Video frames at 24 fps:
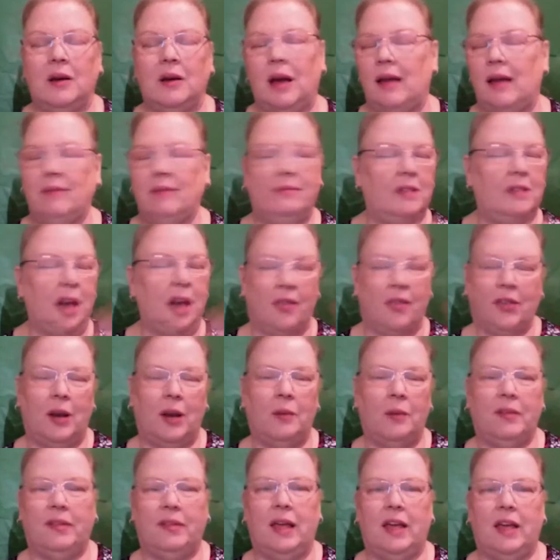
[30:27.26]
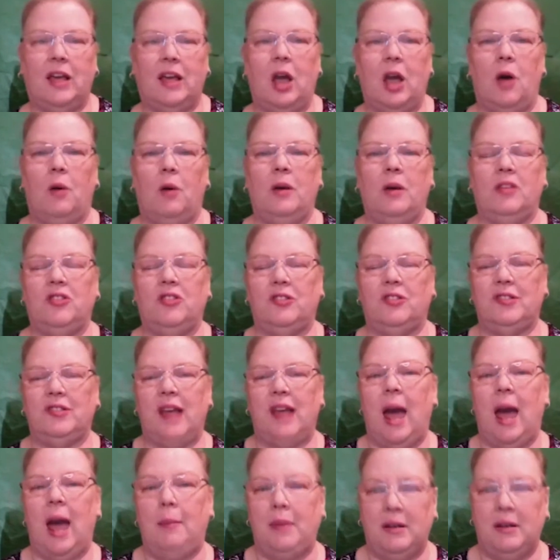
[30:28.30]
Not that I was let go. It just
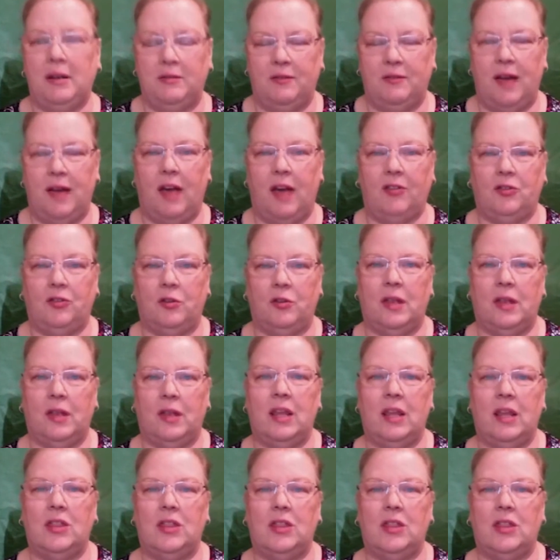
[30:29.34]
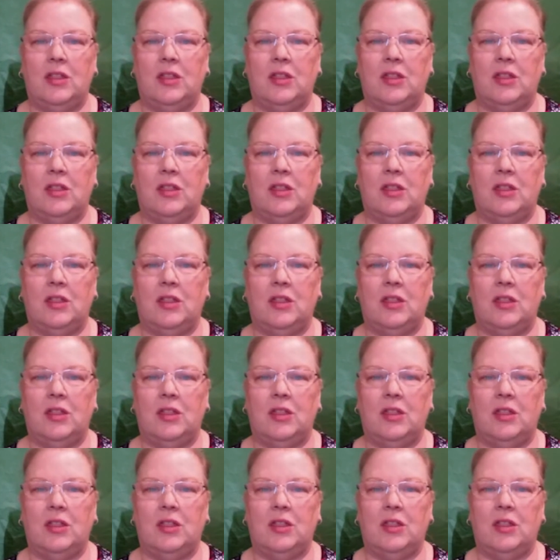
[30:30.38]
happened faster than I thought it would.
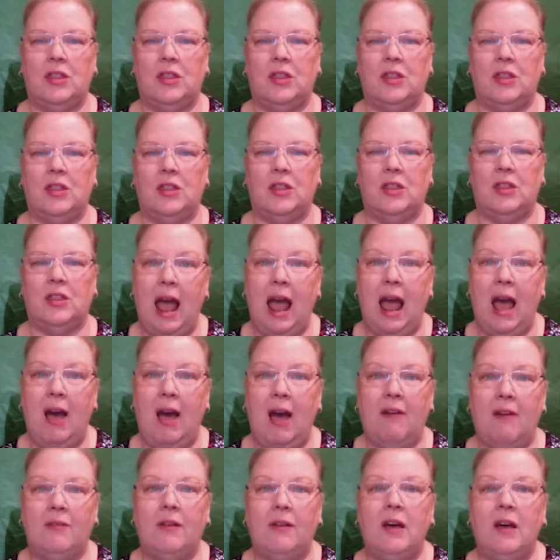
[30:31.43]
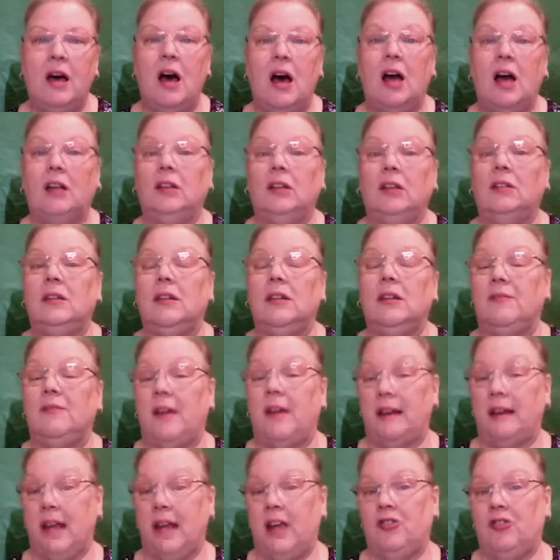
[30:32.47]
And I didn't have the
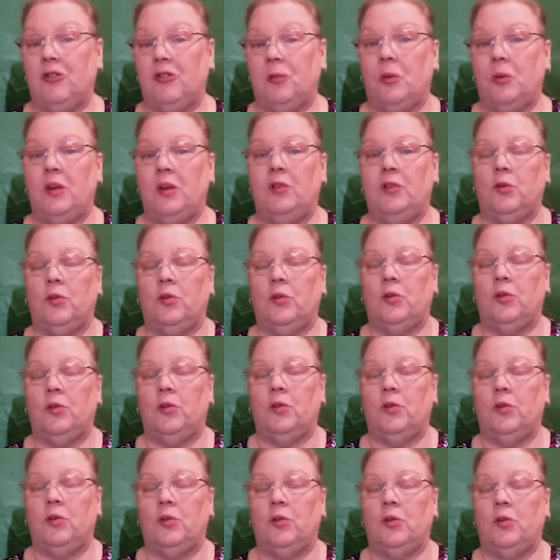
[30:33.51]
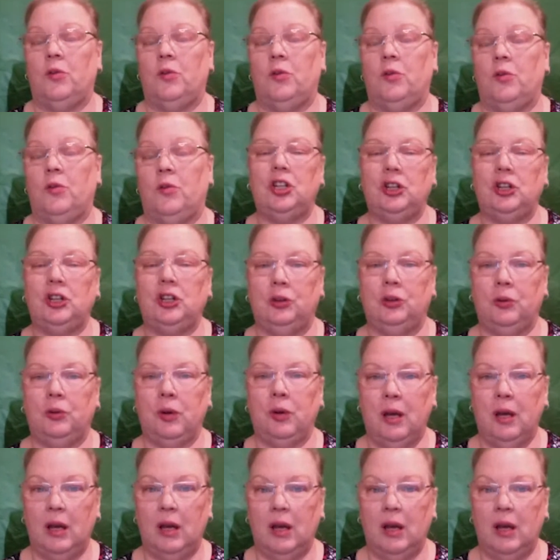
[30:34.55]
financial resources yet to
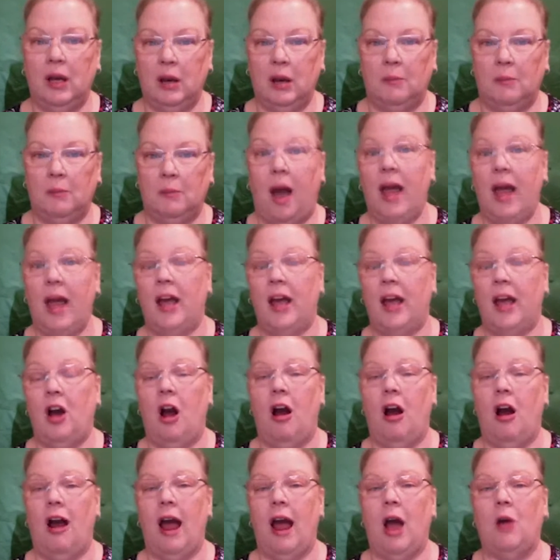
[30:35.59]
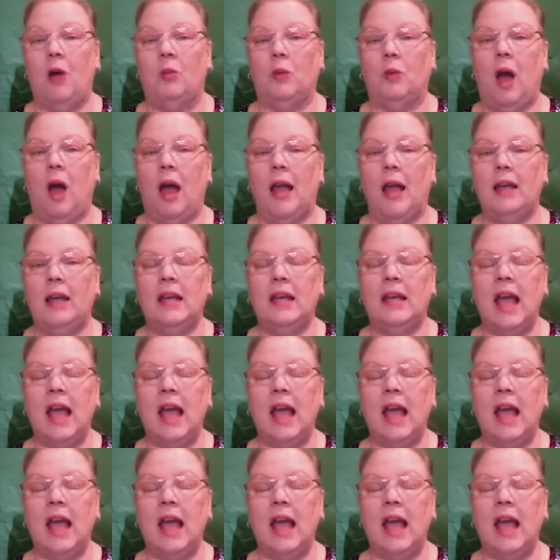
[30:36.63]
buy a car outright.